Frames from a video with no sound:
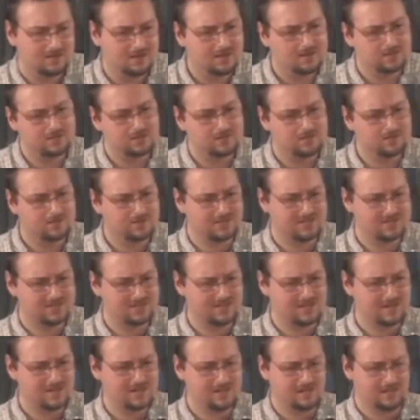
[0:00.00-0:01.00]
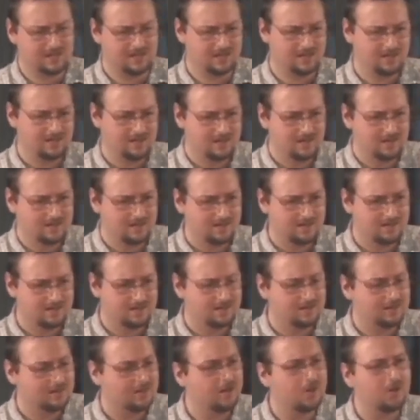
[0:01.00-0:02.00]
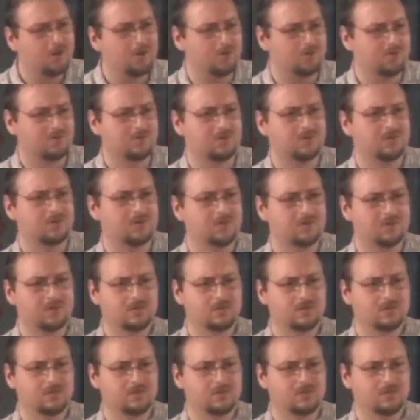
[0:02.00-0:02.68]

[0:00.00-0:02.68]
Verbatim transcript: God's going to say, no,